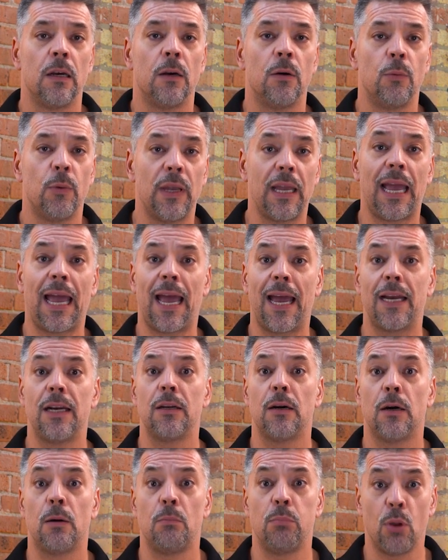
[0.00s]
We had
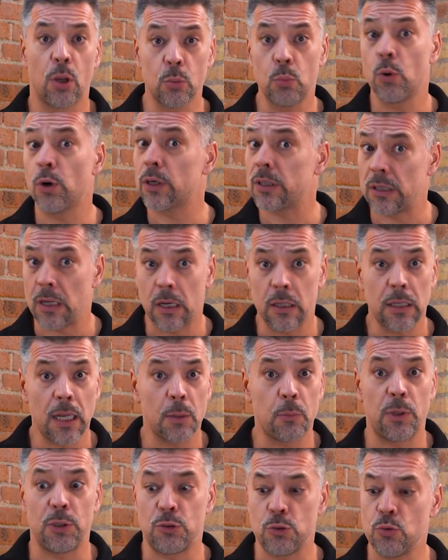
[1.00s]
blood work done
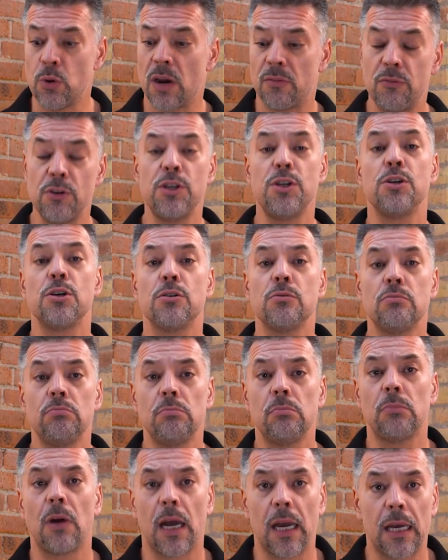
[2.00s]
like we do every year
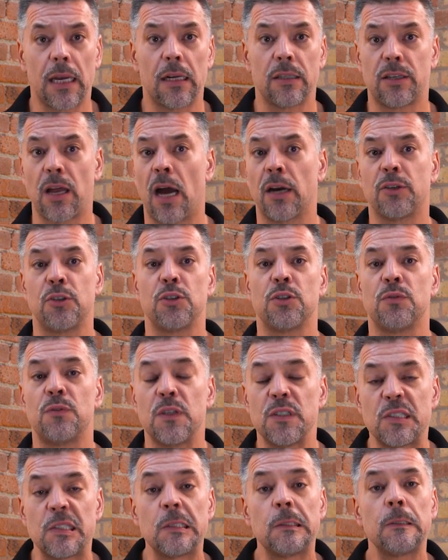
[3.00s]
at a doctor's
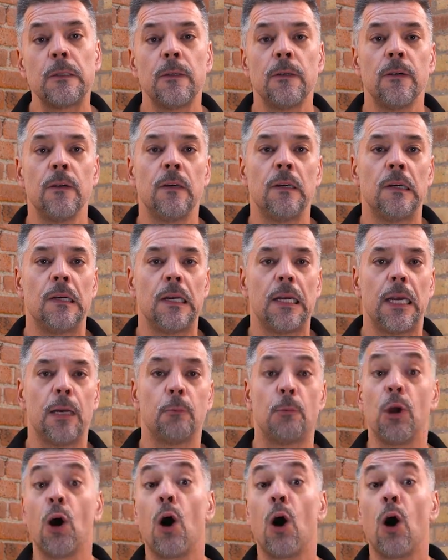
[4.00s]
visit, and we